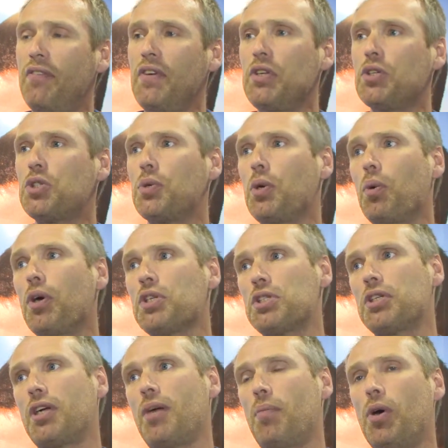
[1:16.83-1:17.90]
if industry wants
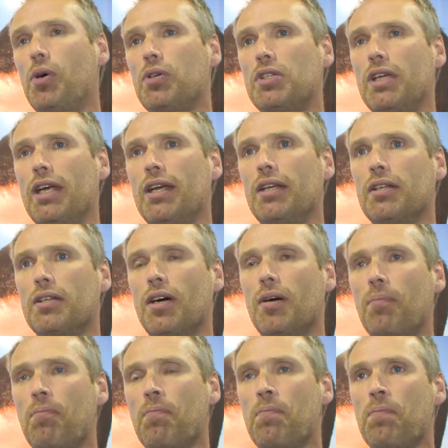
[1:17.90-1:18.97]
to come out and
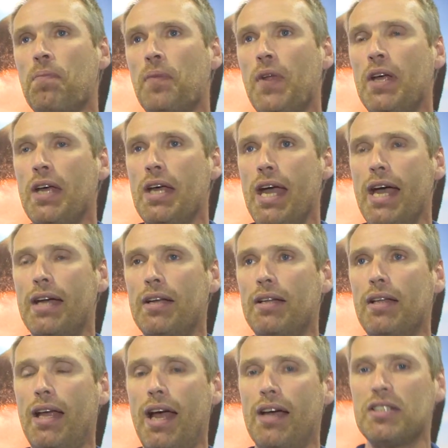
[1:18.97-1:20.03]

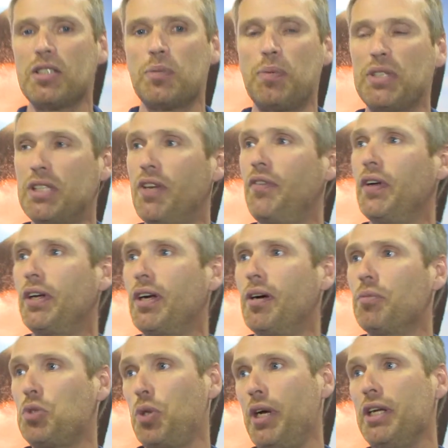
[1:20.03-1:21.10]
has a specific
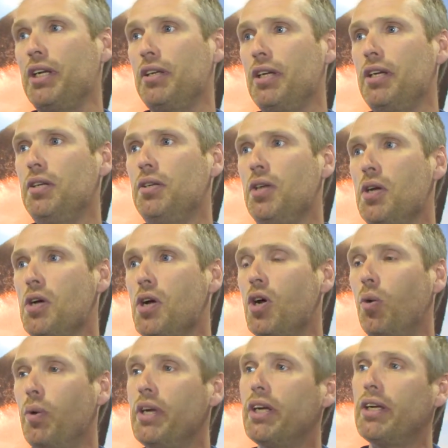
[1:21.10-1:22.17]
training need,
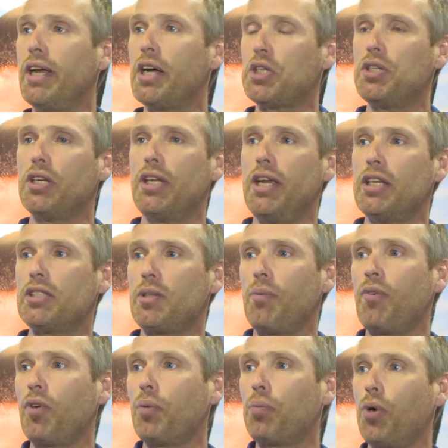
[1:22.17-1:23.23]
we can actually take some
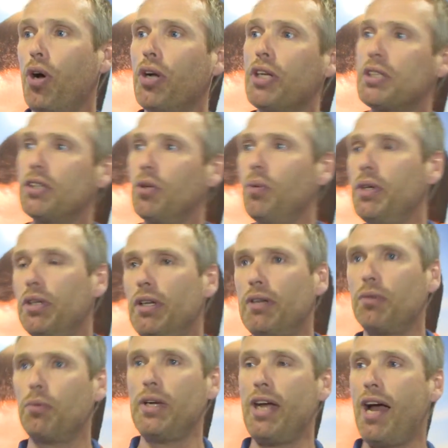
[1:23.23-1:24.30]
of our products that
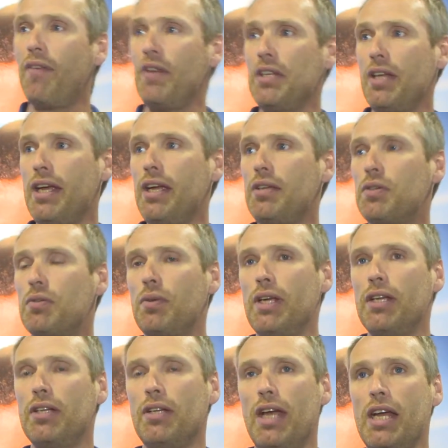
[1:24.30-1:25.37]
we have at NAIT
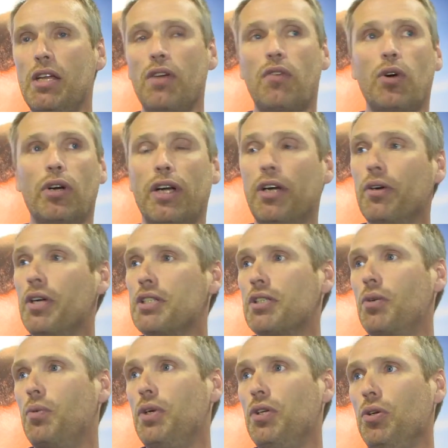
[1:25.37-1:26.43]
in any of our areas
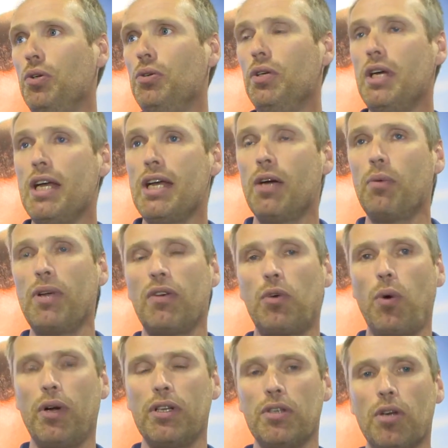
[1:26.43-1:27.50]
that we do. And we have
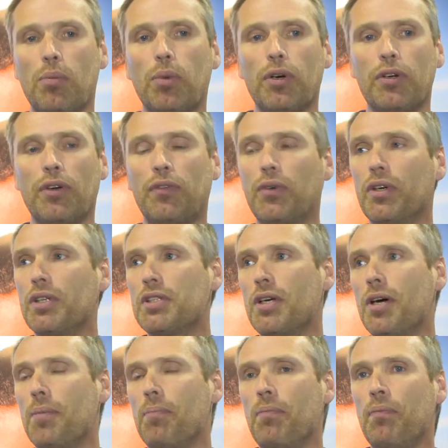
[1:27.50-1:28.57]
quite a number of different
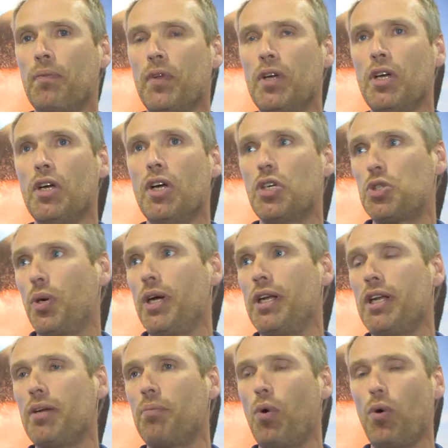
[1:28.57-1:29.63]

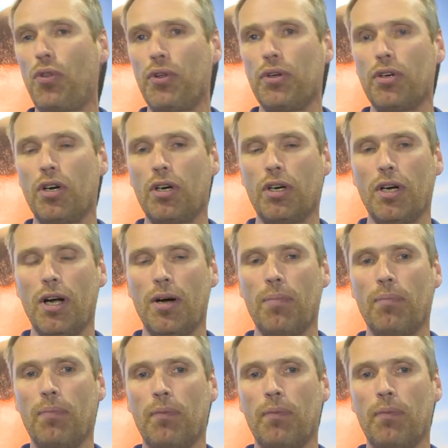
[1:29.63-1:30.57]
training, both in our